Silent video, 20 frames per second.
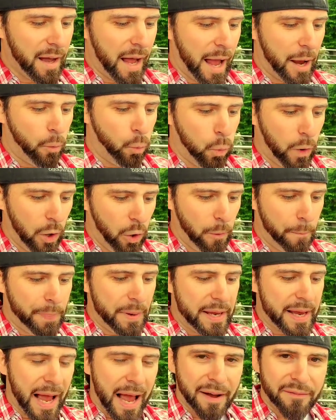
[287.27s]
will
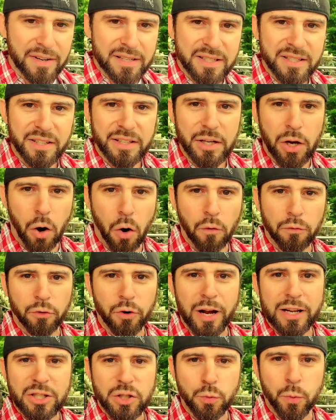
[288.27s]
be, obviously,
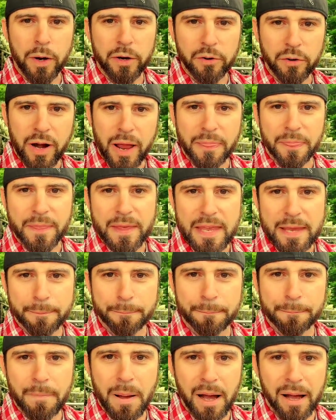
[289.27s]
over on Twitter at the...
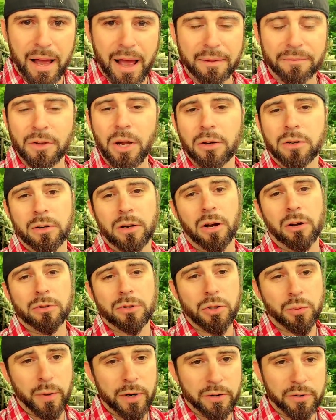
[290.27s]

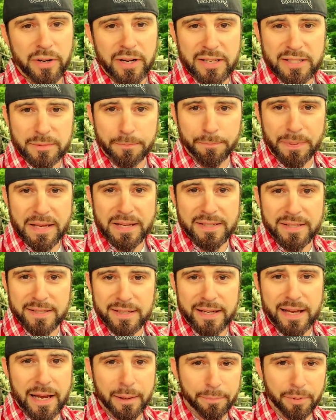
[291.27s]
Twitter is
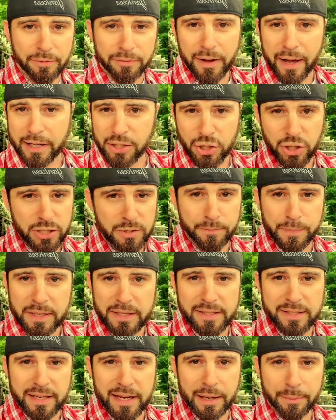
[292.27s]
BC Amplified. Just
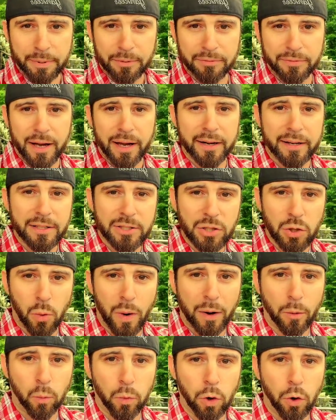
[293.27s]
BC Amplified. So
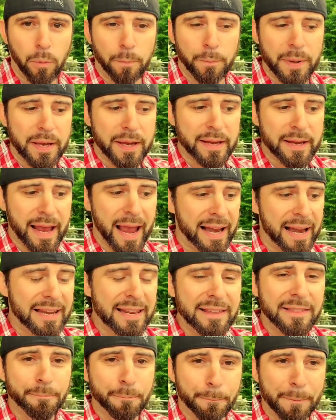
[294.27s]
I will be...
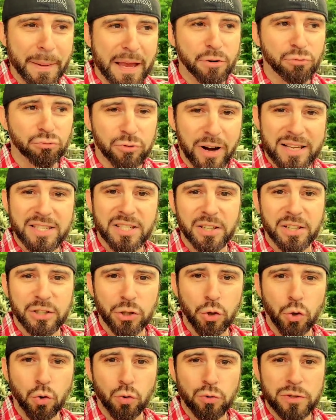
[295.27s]
Any big
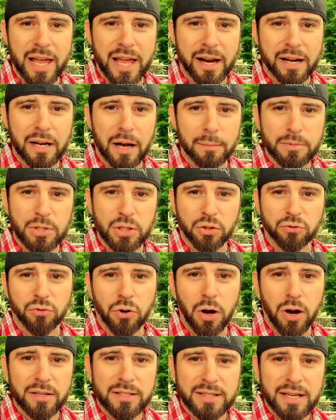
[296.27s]
wrestling news that comes
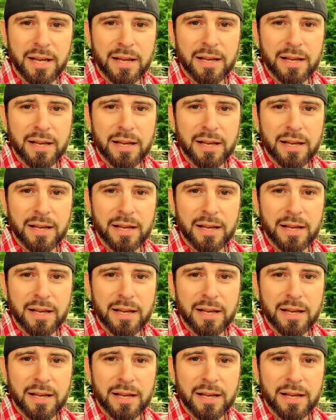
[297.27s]
across